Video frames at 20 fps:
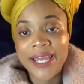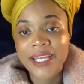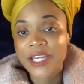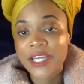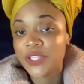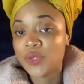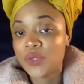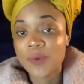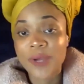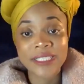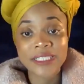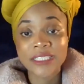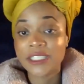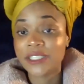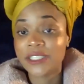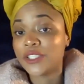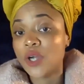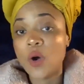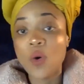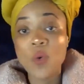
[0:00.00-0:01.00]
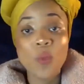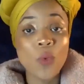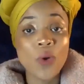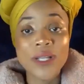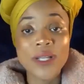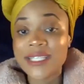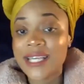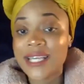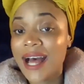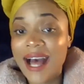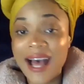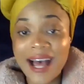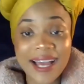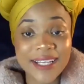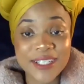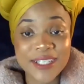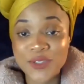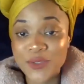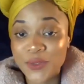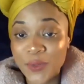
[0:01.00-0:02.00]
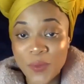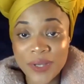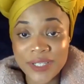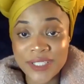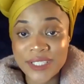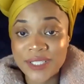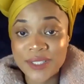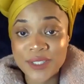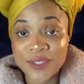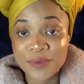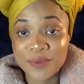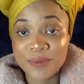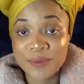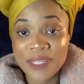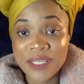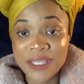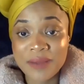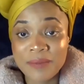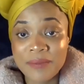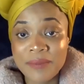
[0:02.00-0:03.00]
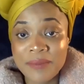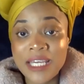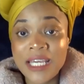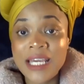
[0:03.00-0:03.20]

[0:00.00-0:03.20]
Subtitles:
and you actually don't want to hide your questions from them